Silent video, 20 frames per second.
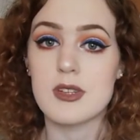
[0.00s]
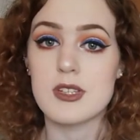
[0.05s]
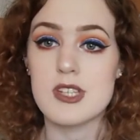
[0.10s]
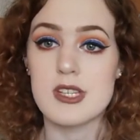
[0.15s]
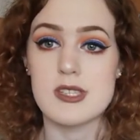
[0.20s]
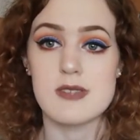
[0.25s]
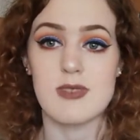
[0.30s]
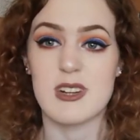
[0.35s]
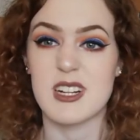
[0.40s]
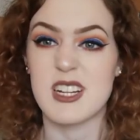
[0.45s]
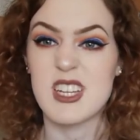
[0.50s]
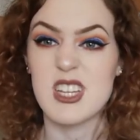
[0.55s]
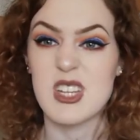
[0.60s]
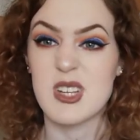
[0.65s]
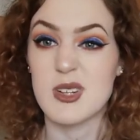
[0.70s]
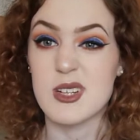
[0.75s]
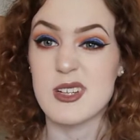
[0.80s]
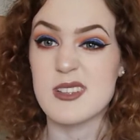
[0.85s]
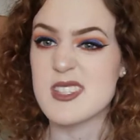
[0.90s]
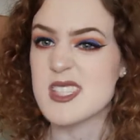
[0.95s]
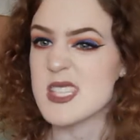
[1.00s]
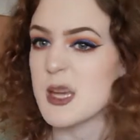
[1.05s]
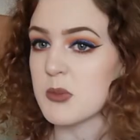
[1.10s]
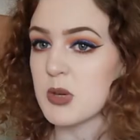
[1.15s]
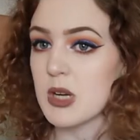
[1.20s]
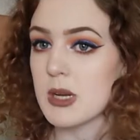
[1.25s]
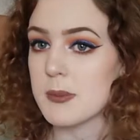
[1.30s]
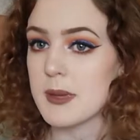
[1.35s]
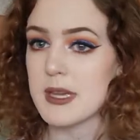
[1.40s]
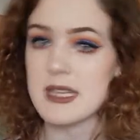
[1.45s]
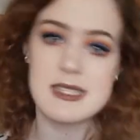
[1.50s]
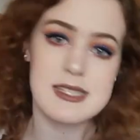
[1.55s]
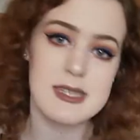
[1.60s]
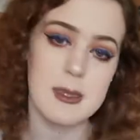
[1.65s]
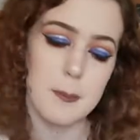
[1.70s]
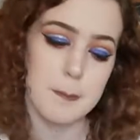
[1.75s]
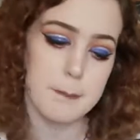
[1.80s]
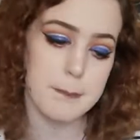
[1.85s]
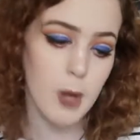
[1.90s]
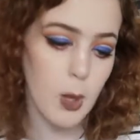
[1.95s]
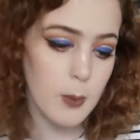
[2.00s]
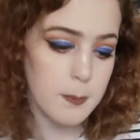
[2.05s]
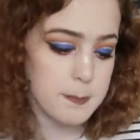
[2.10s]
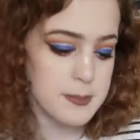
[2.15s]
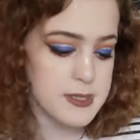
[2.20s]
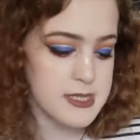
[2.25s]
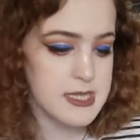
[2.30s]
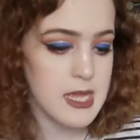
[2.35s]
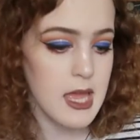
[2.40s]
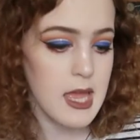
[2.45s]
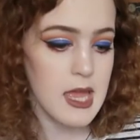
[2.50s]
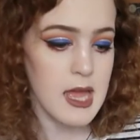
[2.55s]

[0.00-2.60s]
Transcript: Just really cute little summery bits and bobs.